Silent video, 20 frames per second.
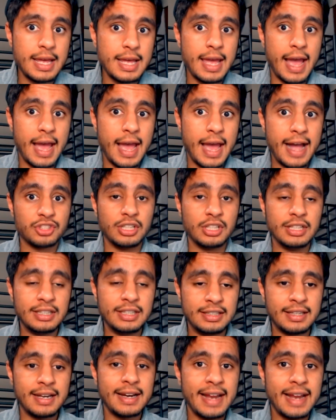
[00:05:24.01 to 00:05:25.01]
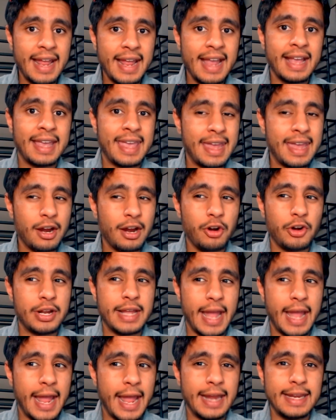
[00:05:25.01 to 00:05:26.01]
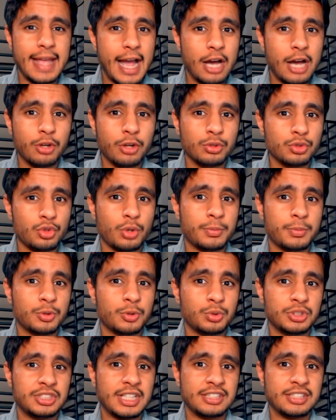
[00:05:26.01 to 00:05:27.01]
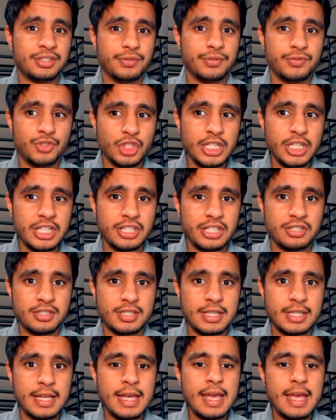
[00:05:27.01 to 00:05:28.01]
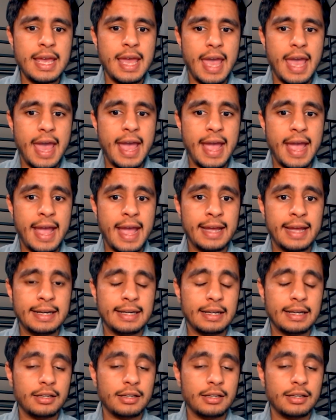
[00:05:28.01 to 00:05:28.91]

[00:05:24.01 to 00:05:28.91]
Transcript: actually didn't carry any autosomal recessive genes. And